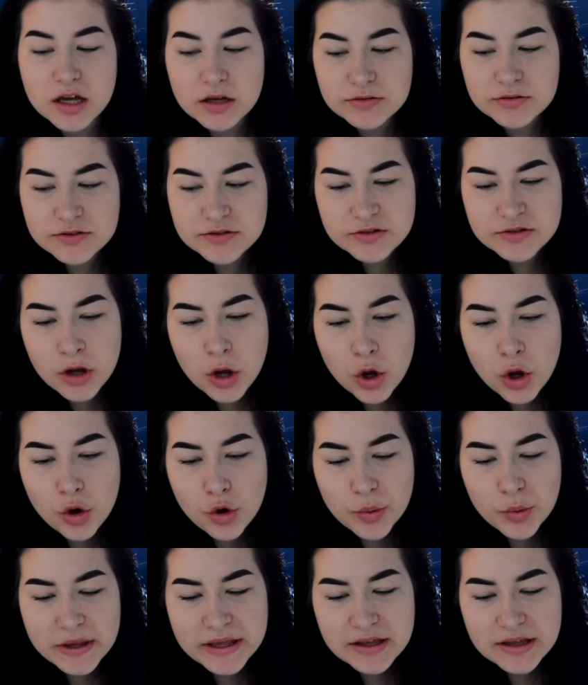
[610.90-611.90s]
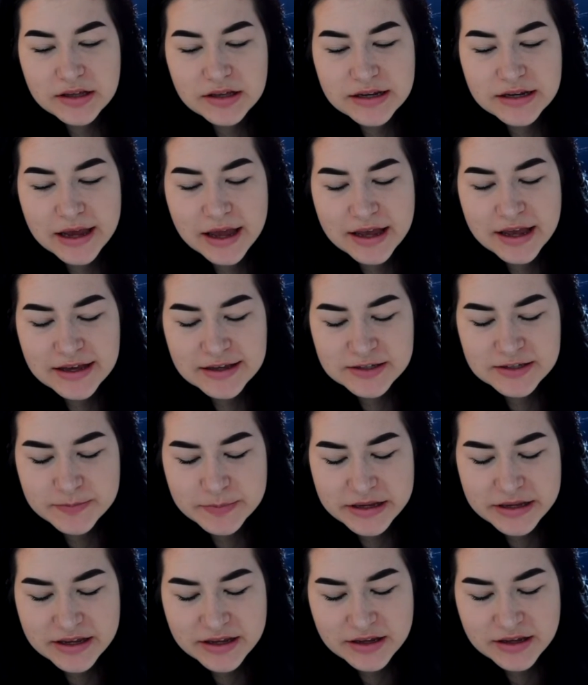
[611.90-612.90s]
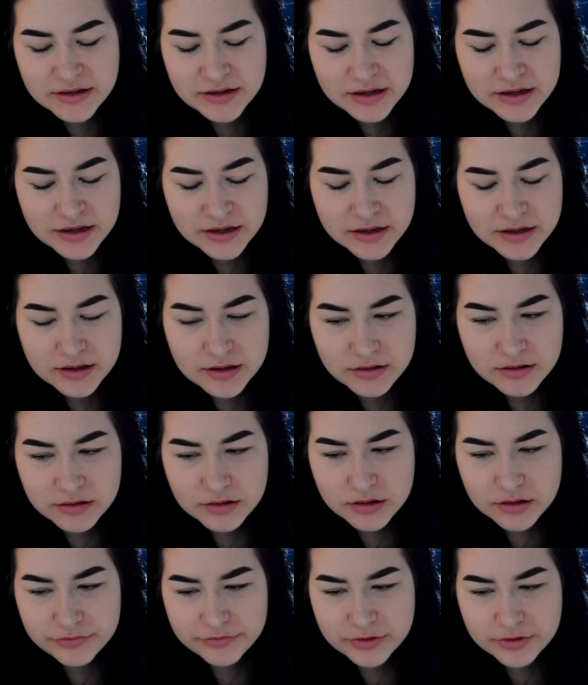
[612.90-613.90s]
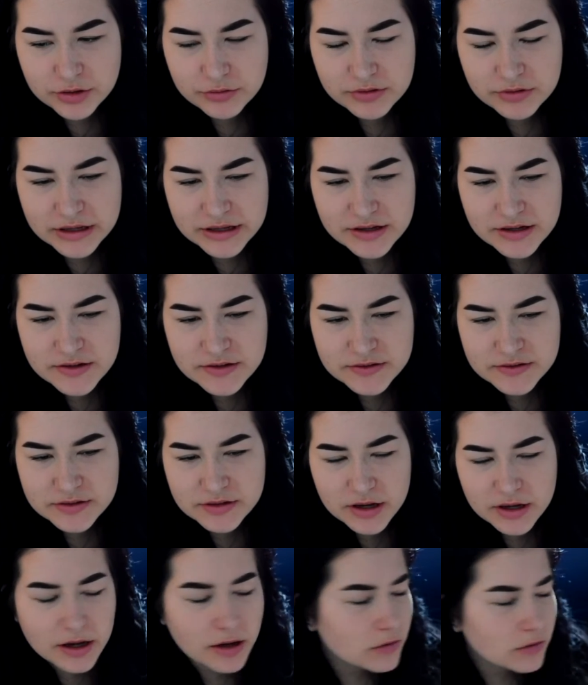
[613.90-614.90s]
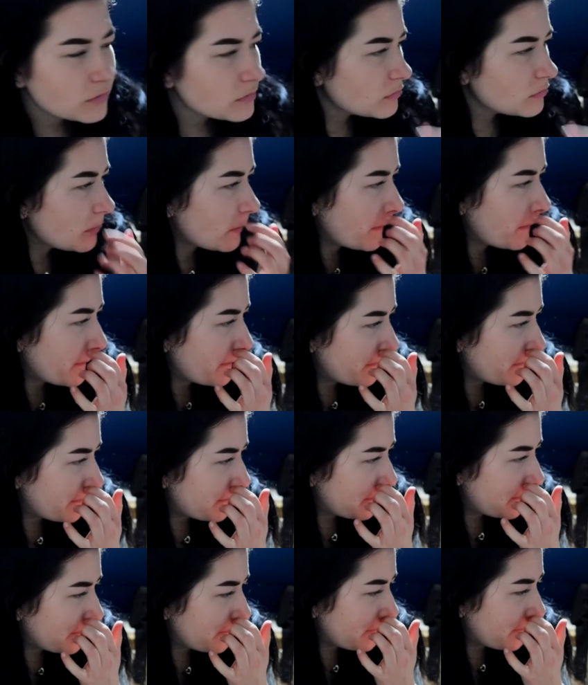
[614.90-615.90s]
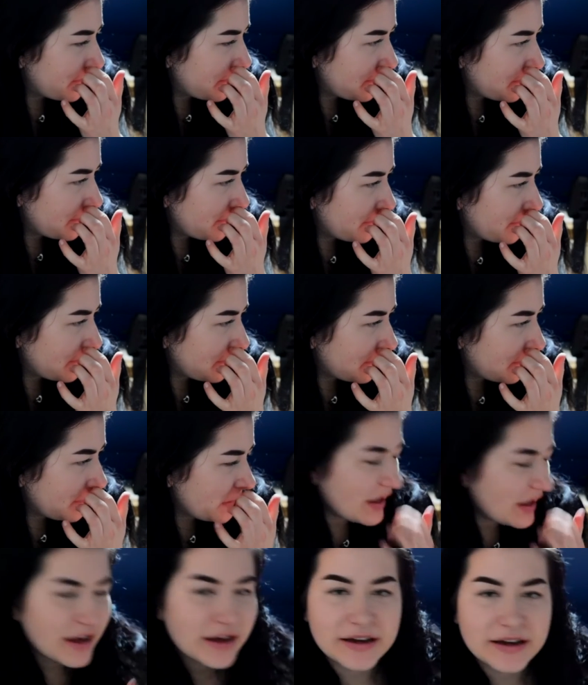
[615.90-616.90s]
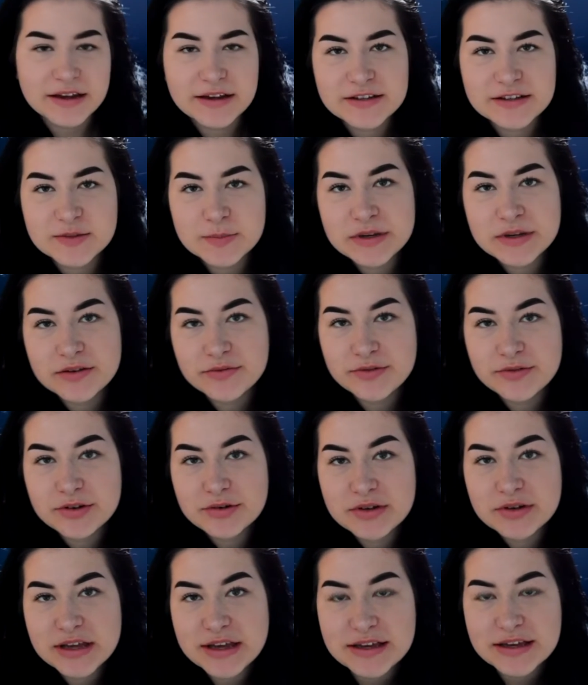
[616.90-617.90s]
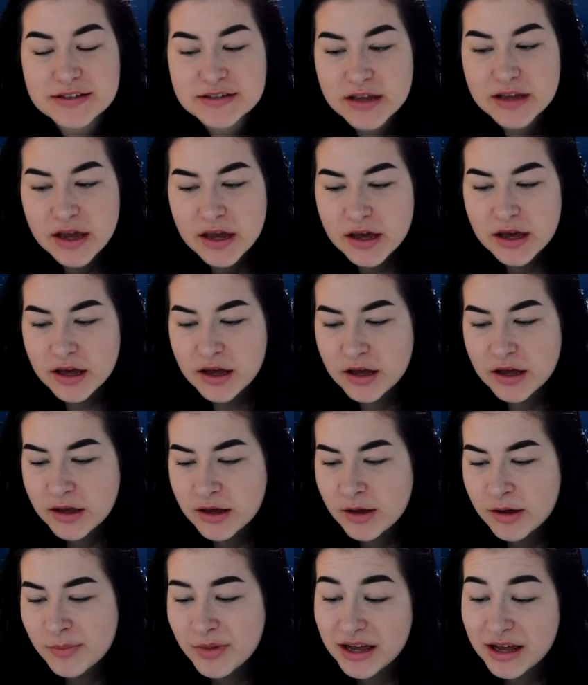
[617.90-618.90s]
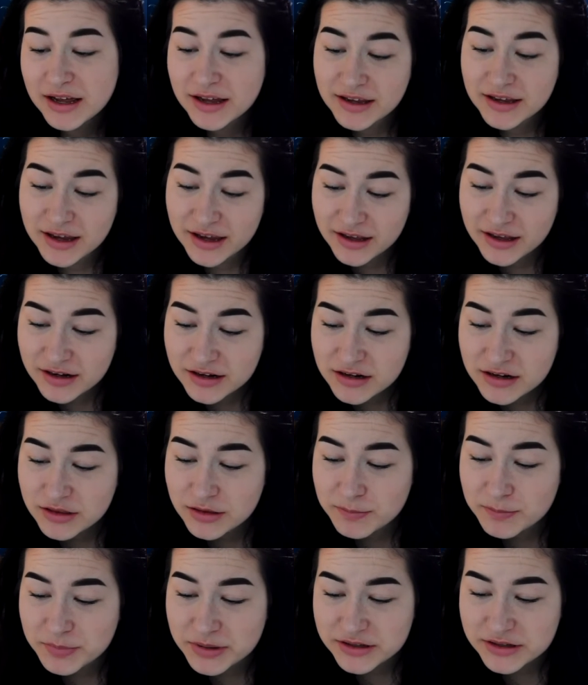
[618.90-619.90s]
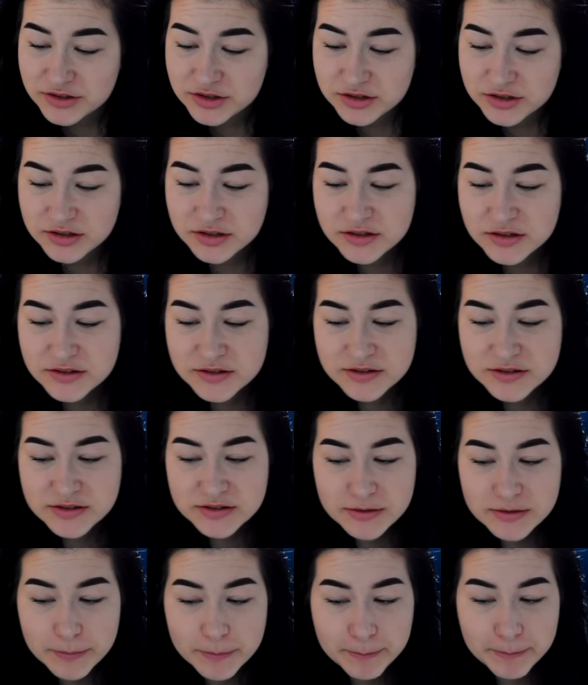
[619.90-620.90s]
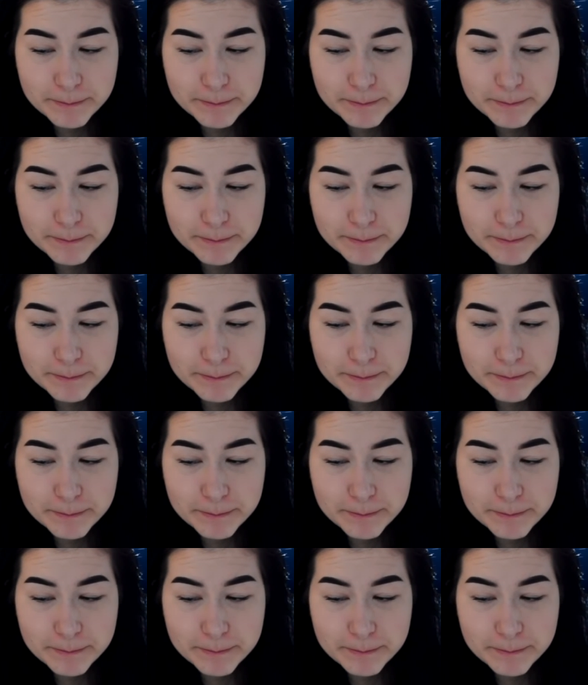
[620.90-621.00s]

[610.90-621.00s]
So it has been a few days now. Yeah, it's been a few days. I edited the pictures,